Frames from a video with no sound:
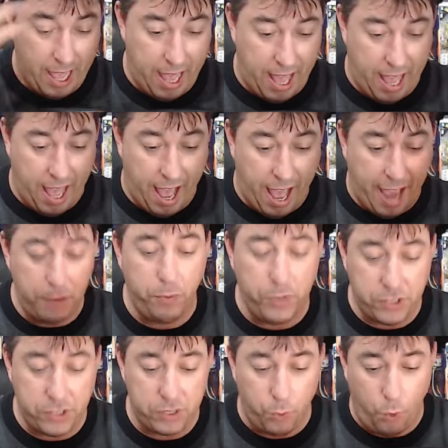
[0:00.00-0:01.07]
I
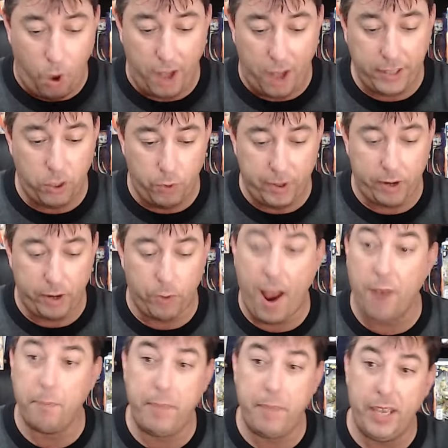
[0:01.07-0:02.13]
was the one going
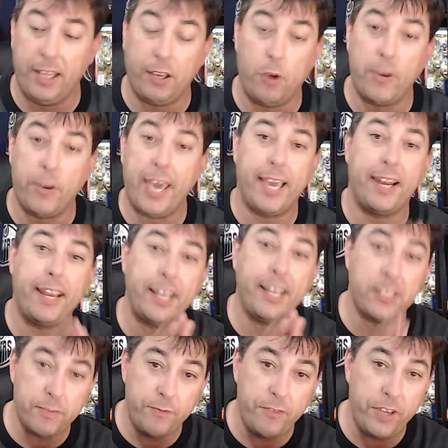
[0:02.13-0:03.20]
around being like, okay, can I get
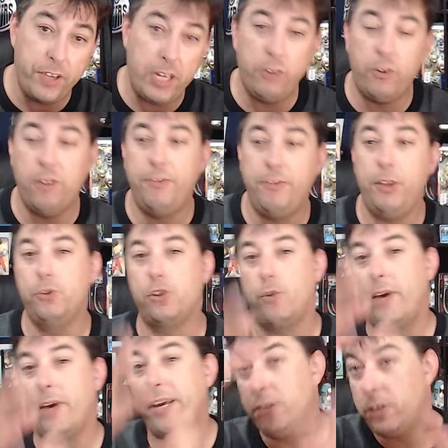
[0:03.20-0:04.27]
some video of you so
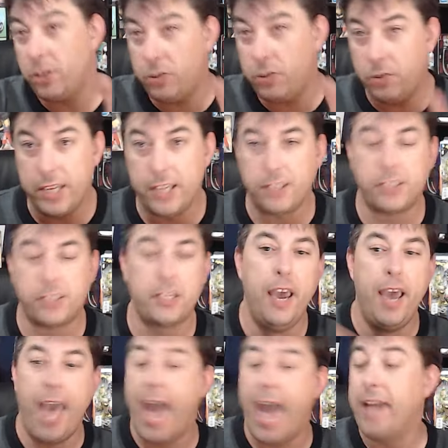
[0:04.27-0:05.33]
I can do this?
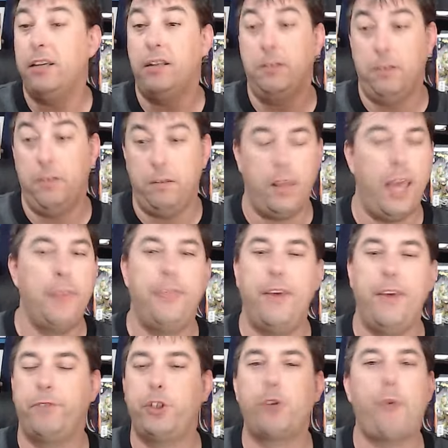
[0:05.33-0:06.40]
And
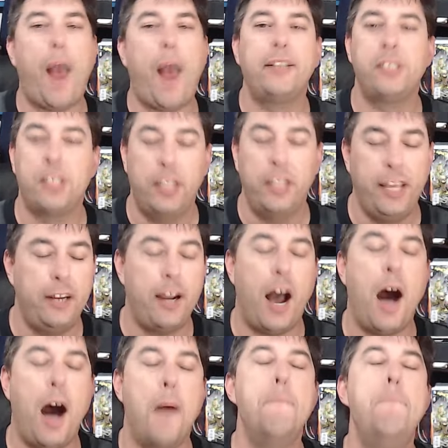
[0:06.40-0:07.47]
they've translated
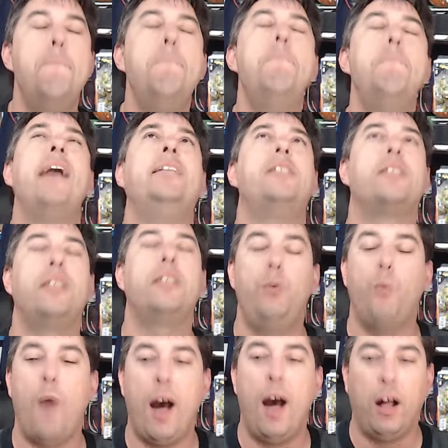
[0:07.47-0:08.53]
immensely
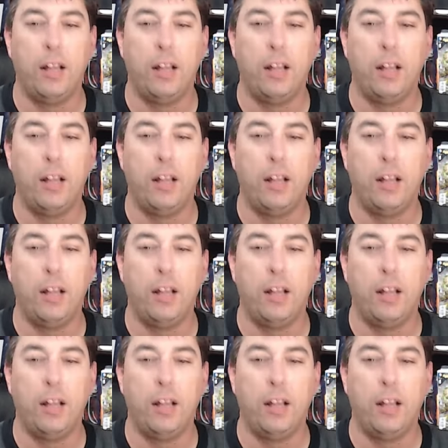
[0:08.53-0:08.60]
well.